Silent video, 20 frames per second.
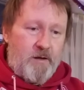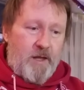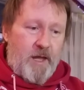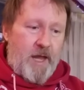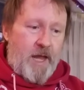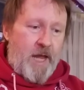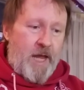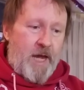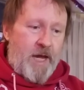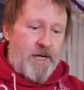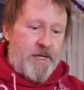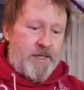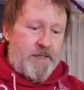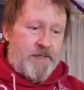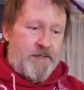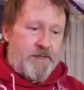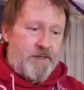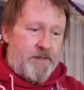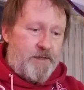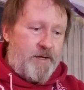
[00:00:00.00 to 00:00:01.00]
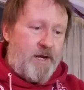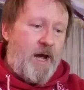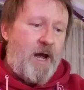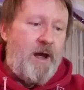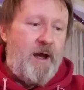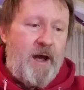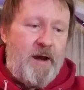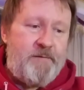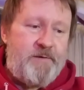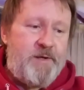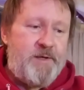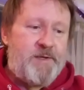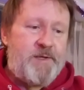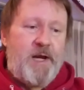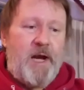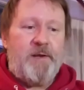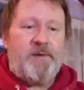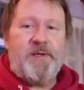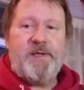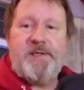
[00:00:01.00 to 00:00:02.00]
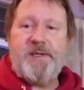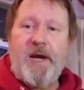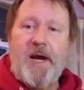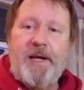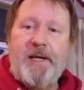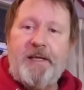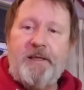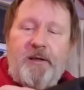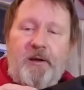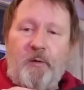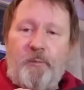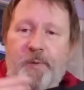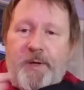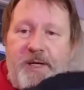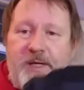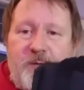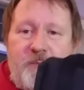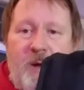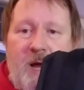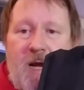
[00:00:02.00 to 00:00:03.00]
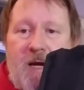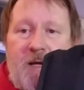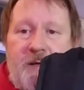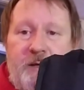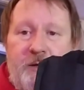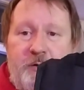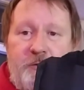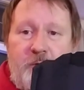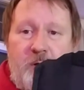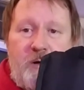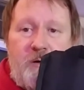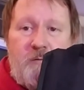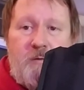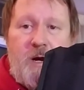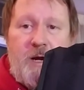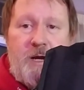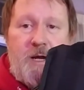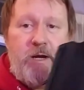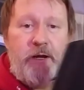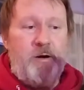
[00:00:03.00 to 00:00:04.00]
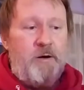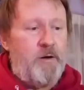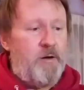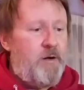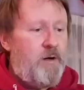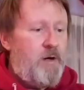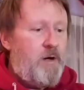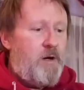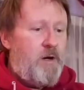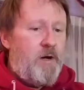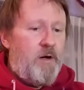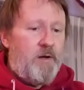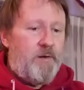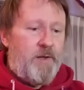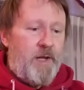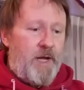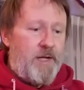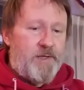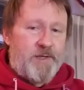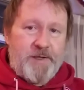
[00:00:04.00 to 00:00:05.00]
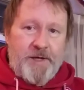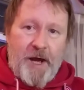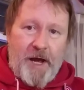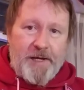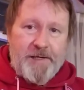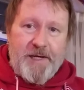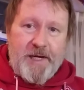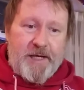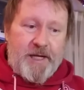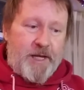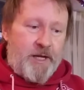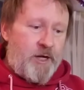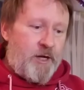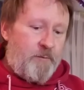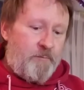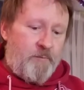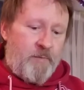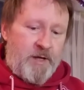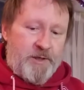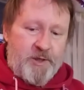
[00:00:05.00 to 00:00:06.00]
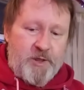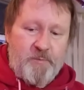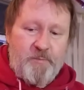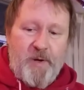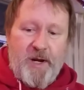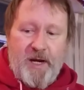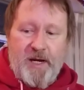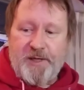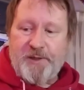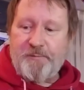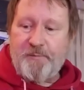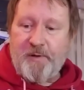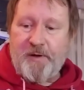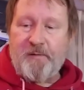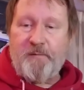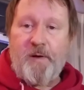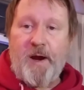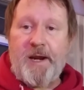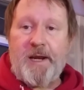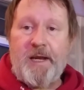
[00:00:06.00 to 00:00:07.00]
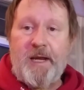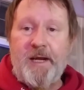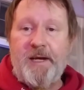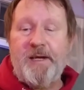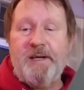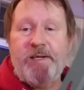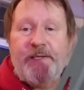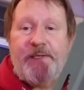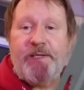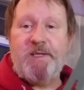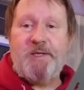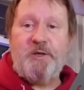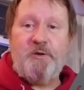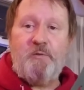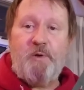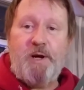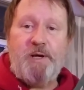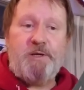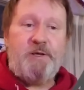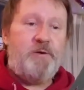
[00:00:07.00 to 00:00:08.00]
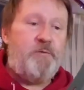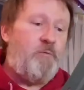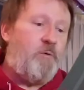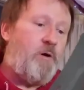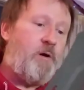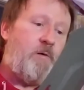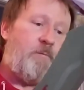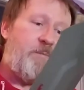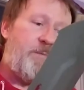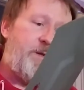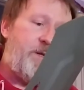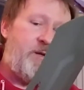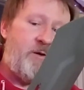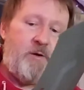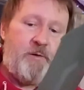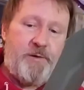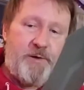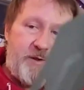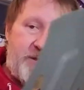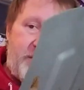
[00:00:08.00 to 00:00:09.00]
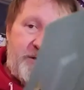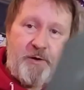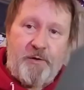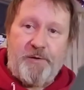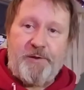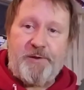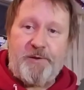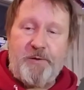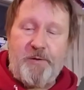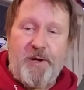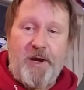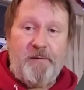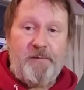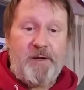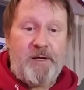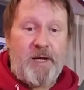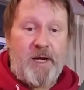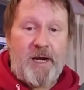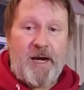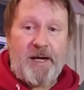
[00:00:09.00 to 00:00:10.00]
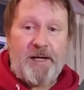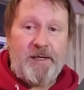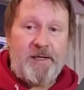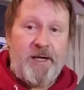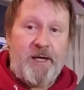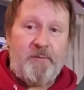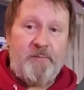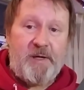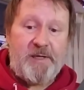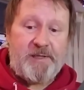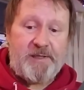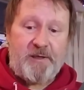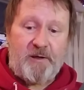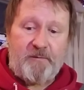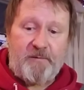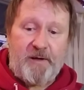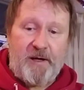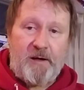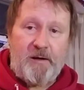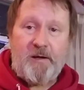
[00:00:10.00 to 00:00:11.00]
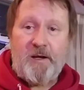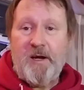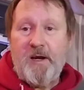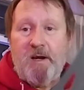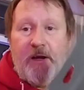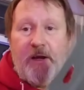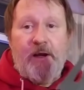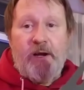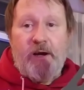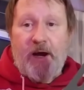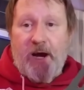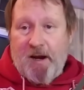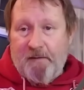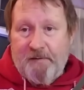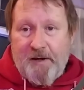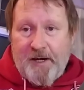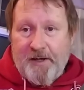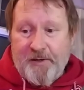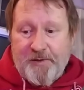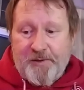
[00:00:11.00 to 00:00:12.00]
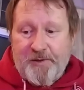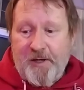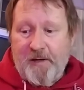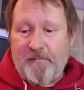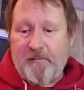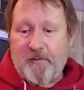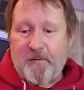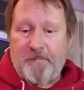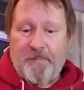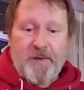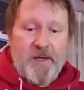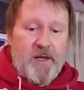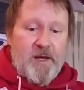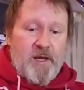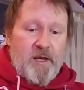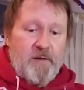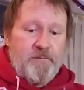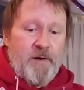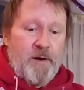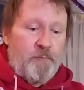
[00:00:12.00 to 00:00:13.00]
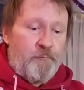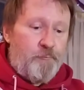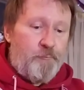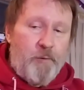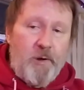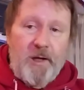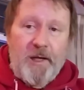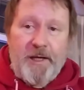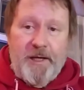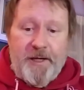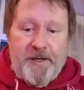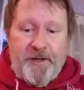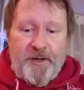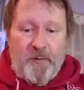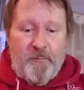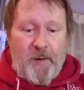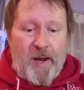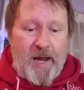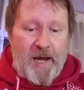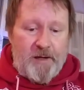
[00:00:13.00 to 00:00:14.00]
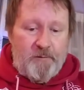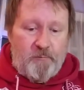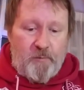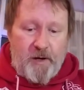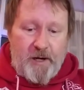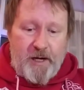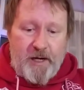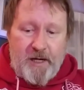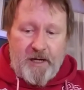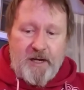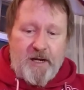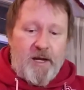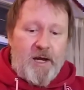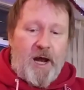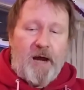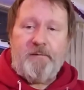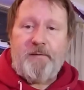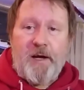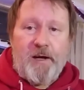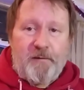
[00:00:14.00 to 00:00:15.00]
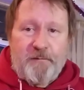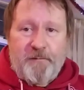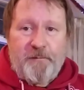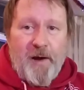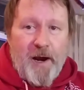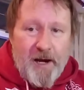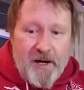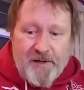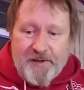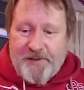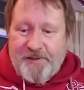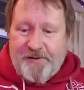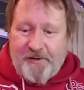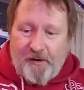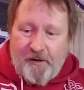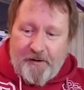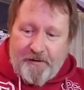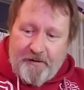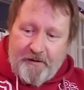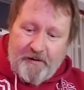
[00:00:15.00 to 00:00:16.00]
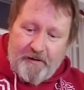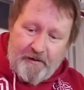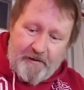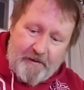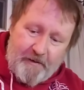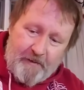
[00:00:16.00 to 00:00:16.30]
and I, I've just got this tiny little piece back in the trunk right here that's not taking up much space. But if I get in a situation where, you know, the snow is too heavy and I got to dig myself out, I've got a shovel. If I really get in a bad way, I've got a fire starter